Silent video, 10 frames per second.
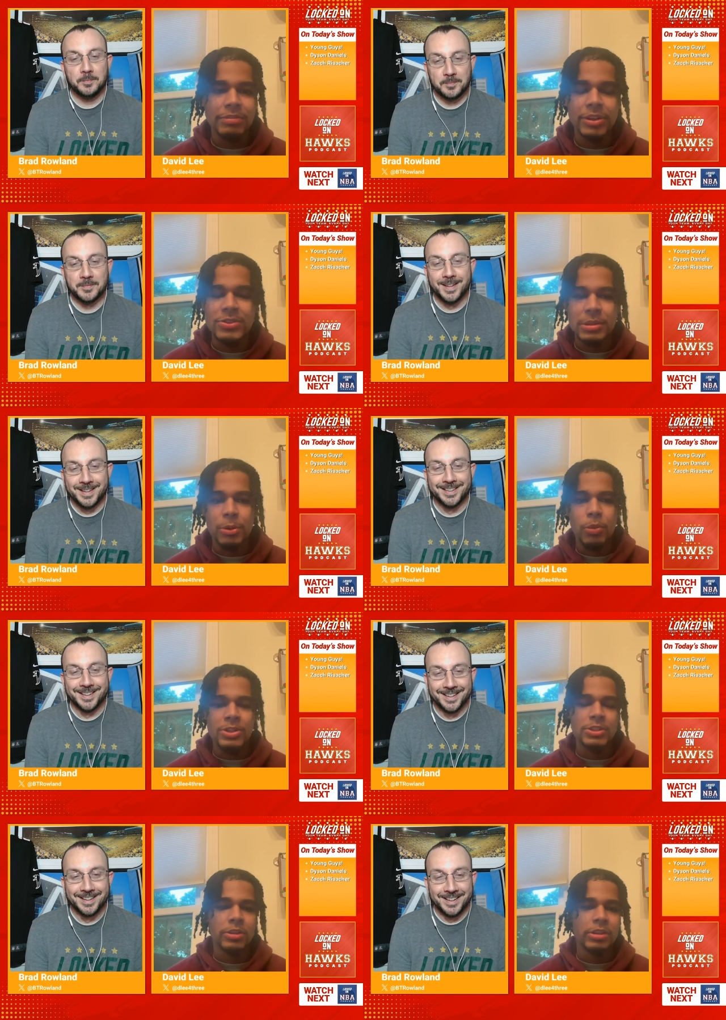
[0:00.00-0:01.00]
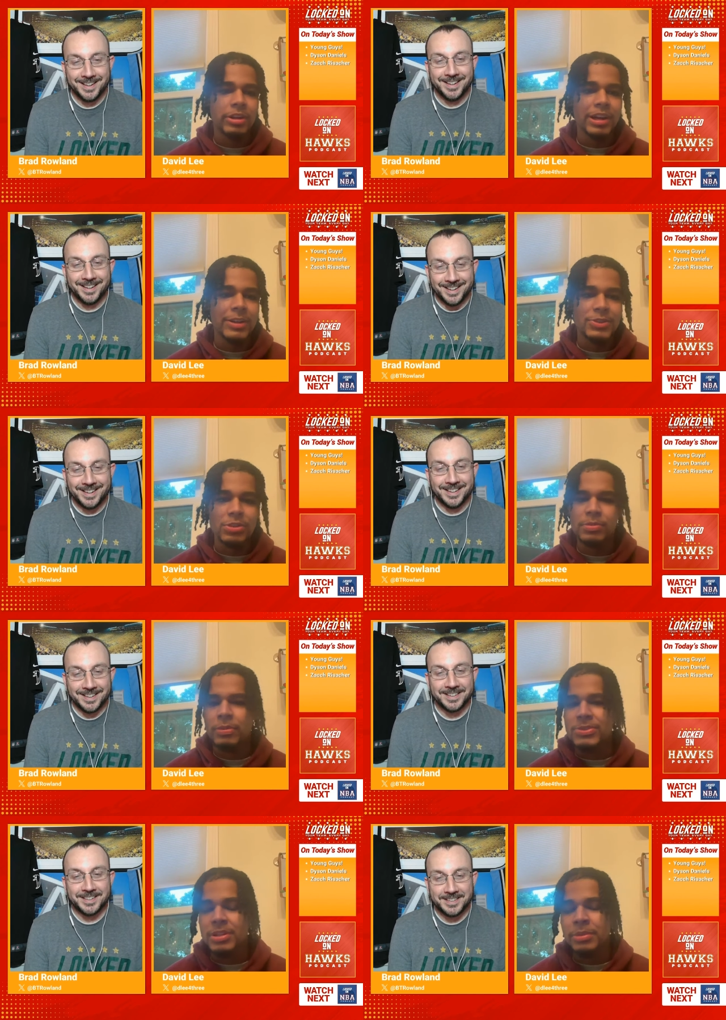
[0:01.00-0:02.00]
Speaker 1: a fun summer watching all the young guys soup
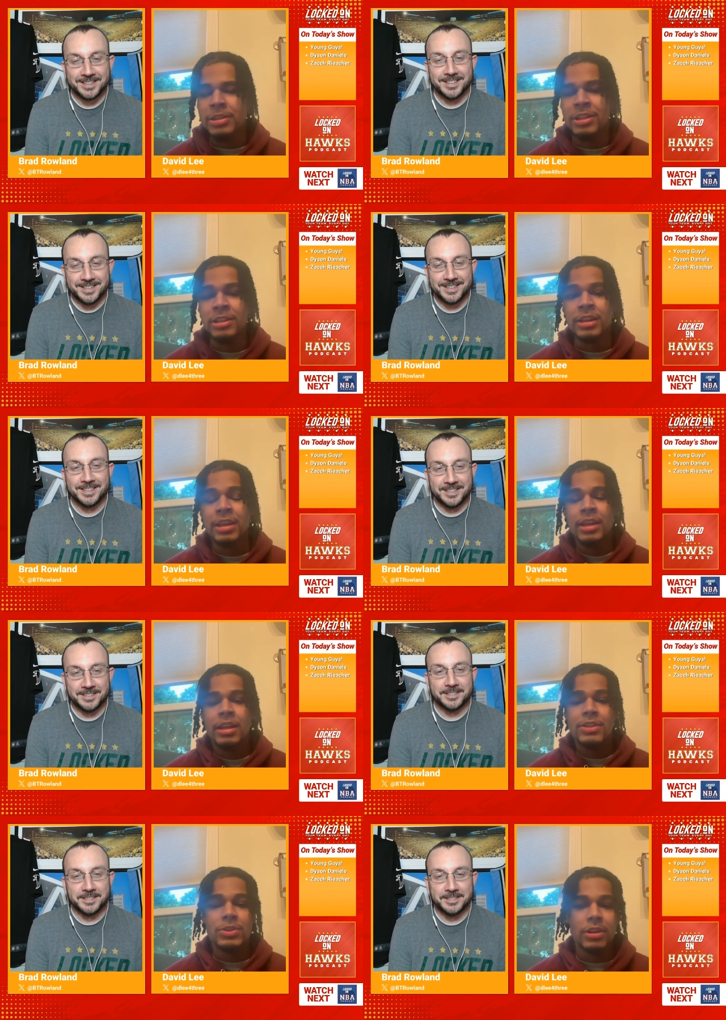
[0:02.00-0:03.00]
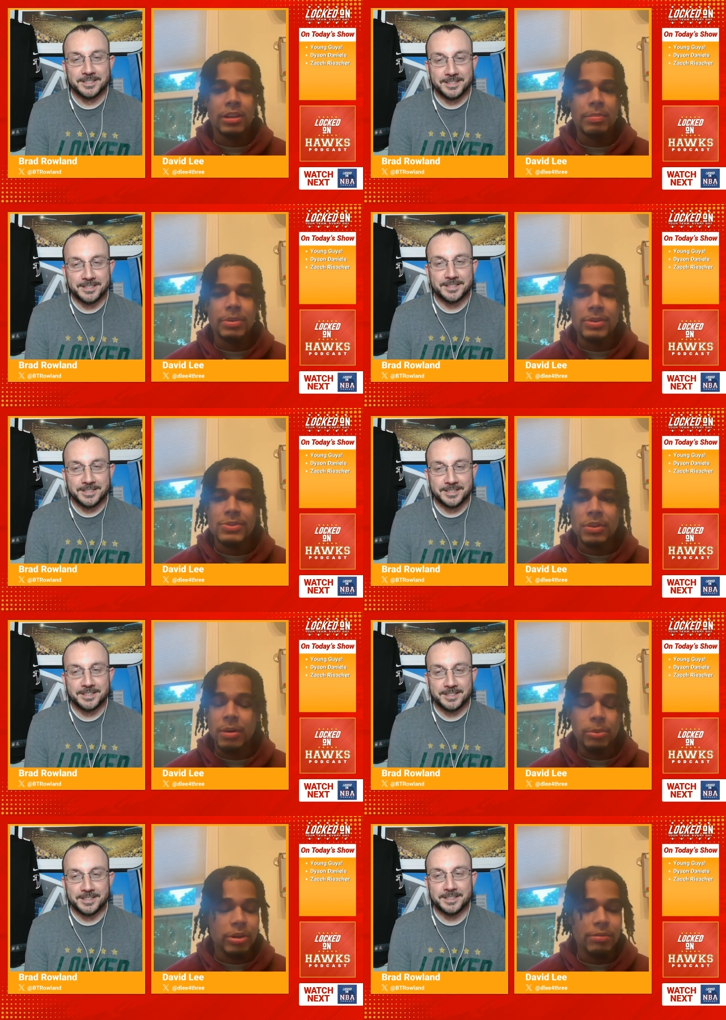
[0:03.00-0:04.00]
from summer league to the Olympics. So
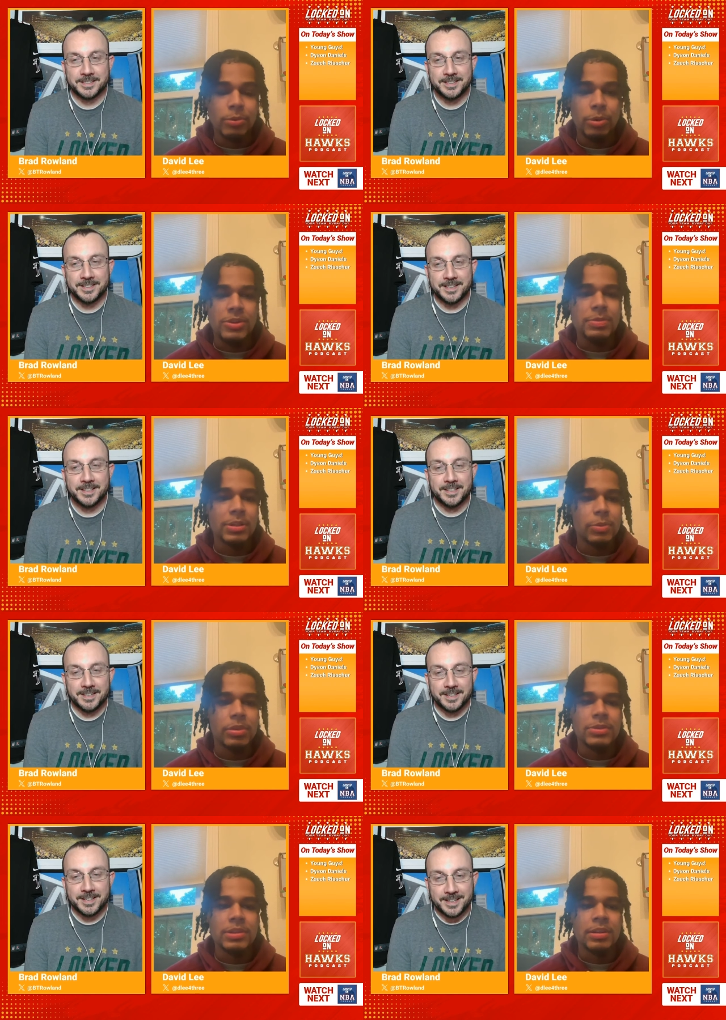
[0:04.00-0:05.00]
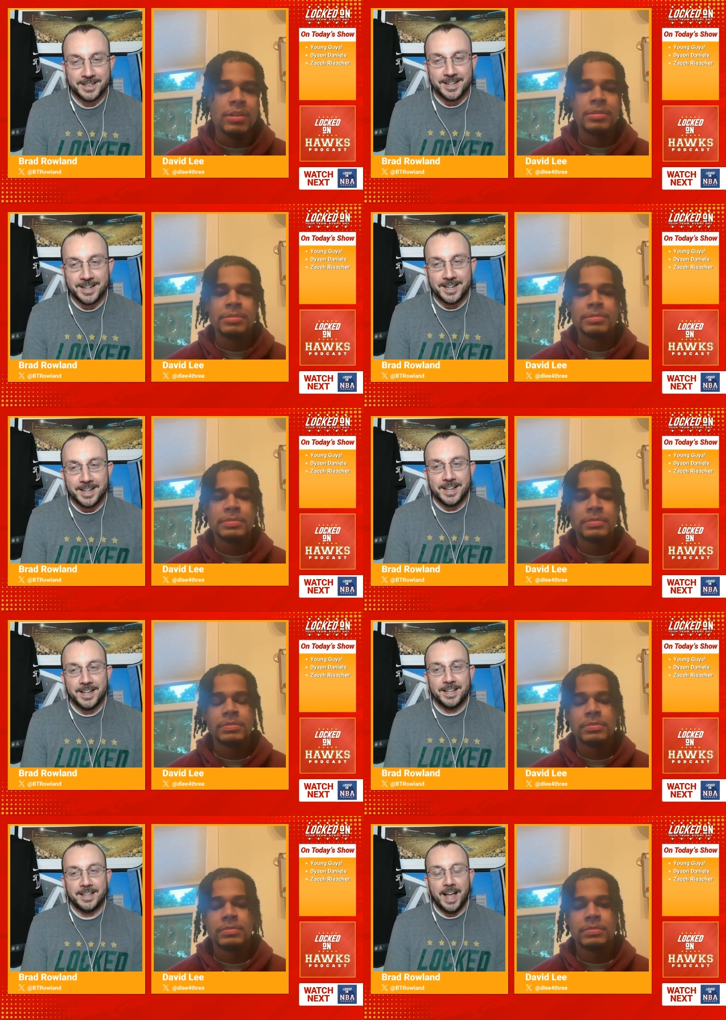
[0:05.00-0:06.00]
I'm looking forward to speaking with you today.
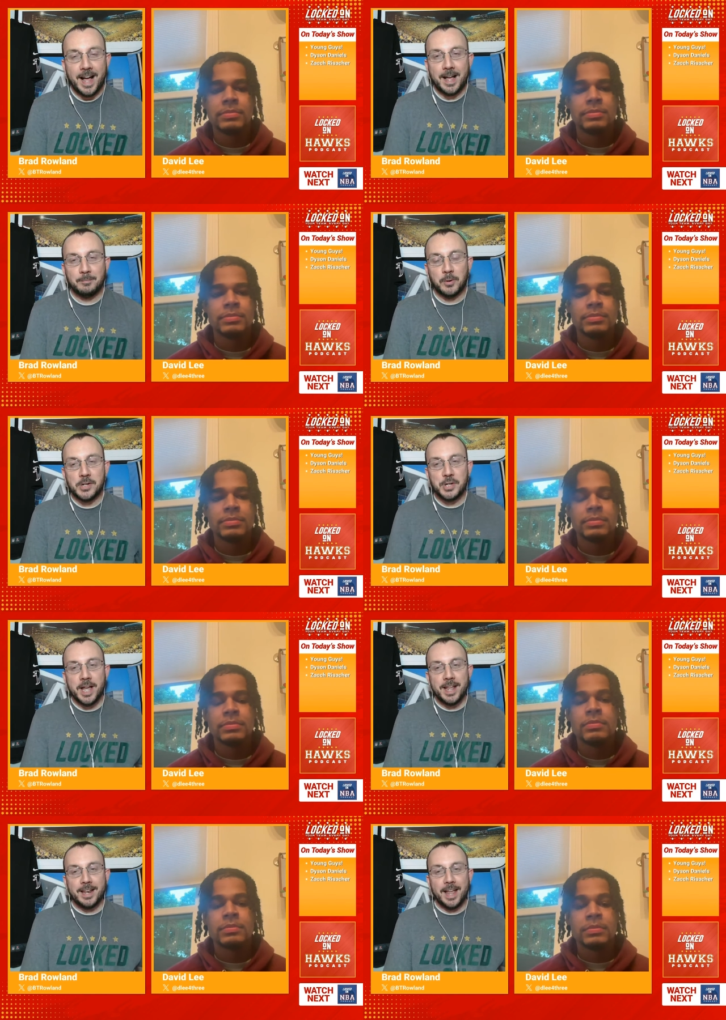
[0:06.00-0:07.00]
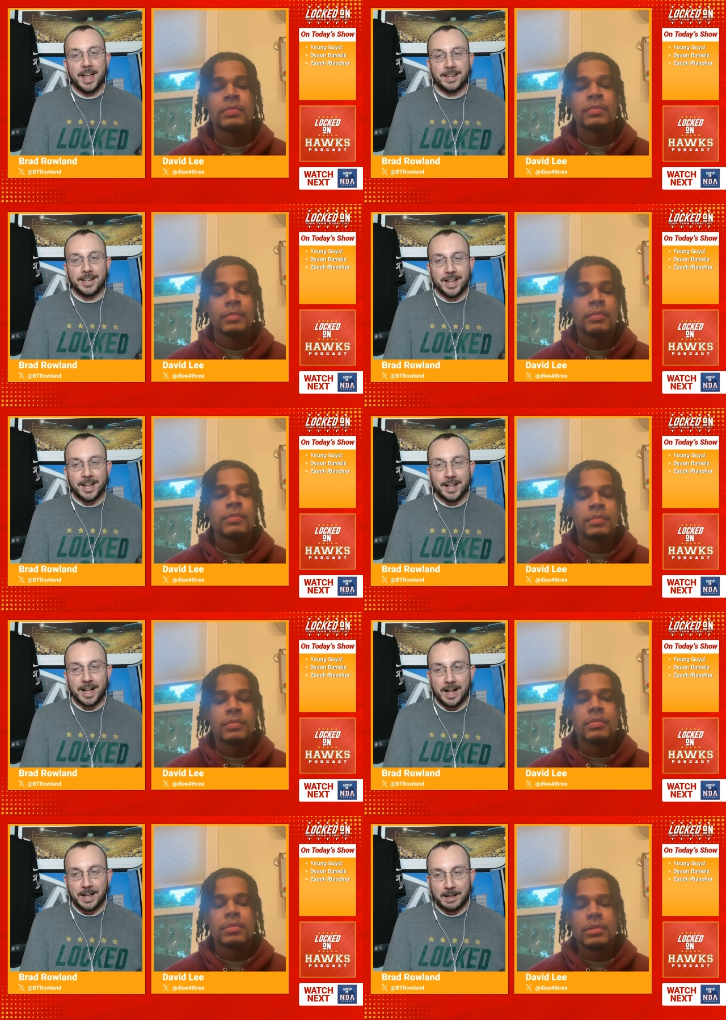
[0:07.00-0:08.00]
Speaker 2: Yeah, I appreciate it, and
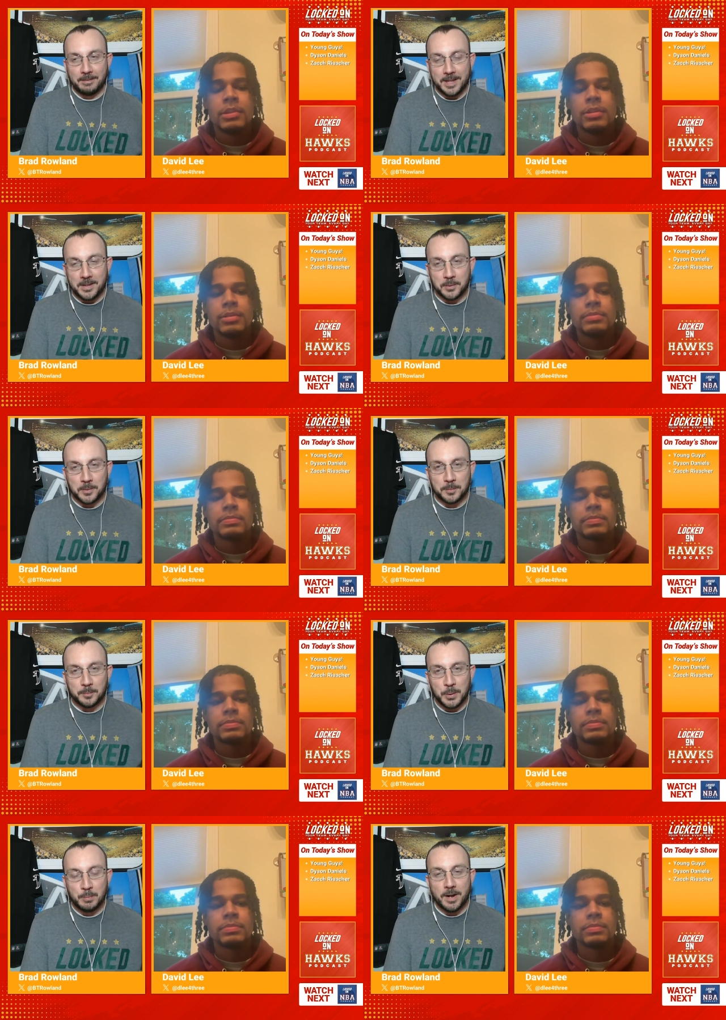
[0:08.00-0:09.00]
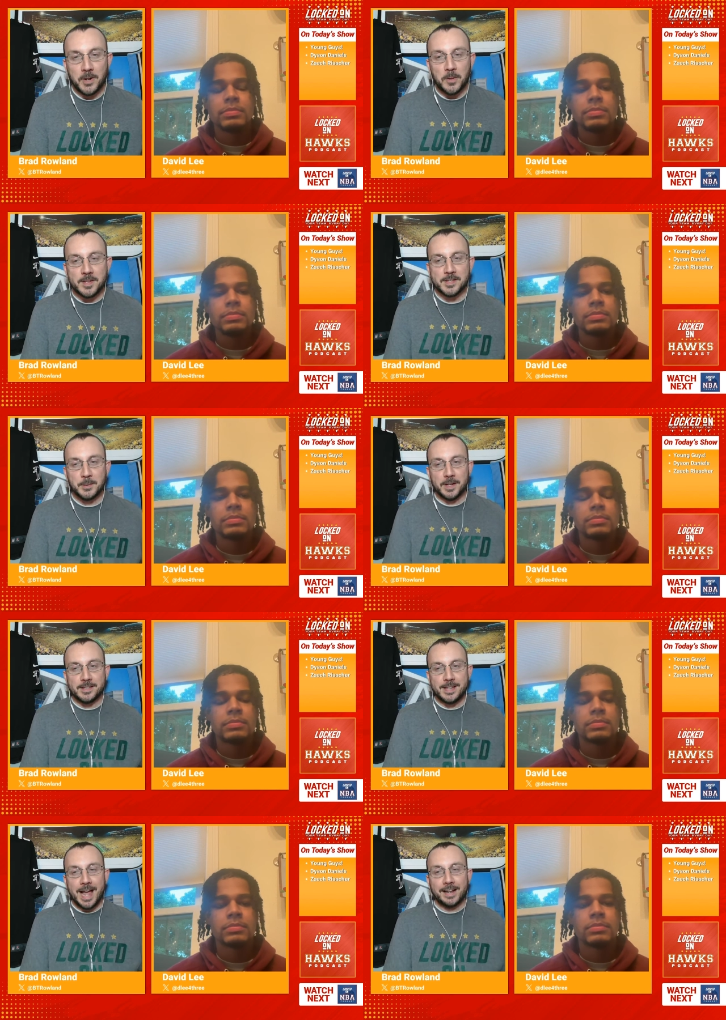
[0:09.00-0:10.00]
uh, I, I, think you'll you probably know this. You
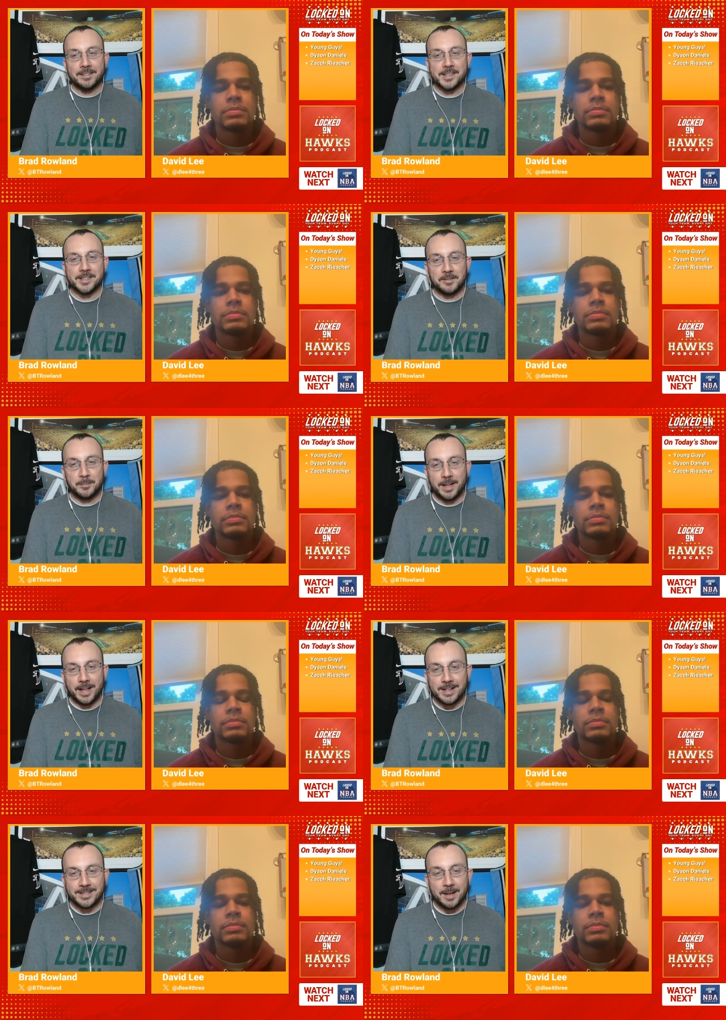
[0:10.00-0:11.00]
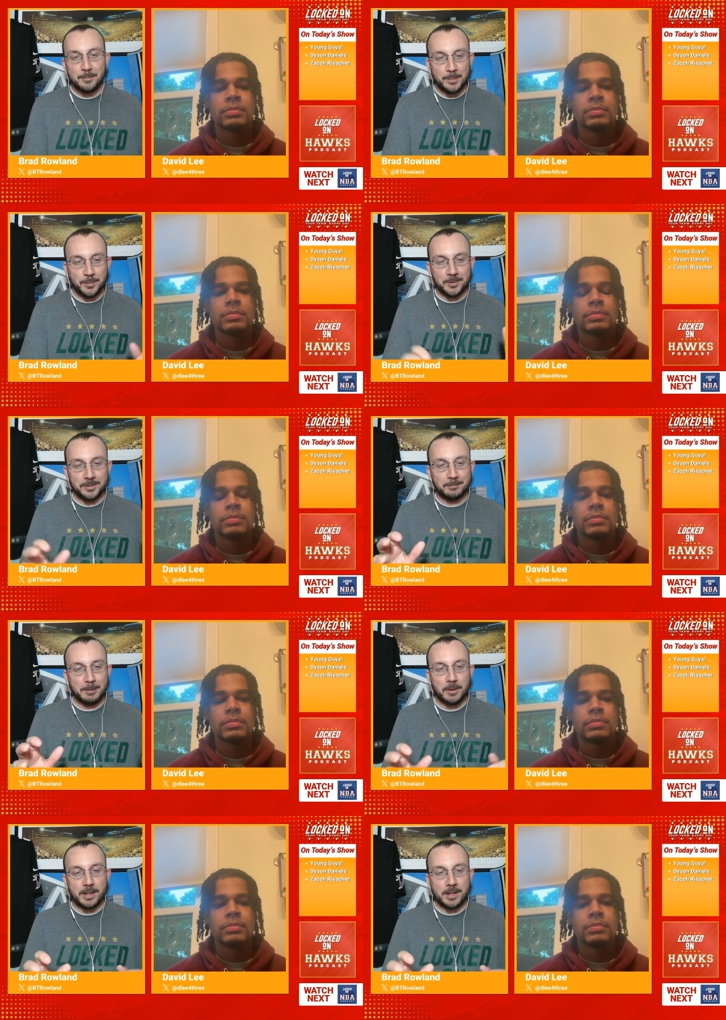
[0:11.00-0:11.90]
get tagged in this stuff, but like anytime people people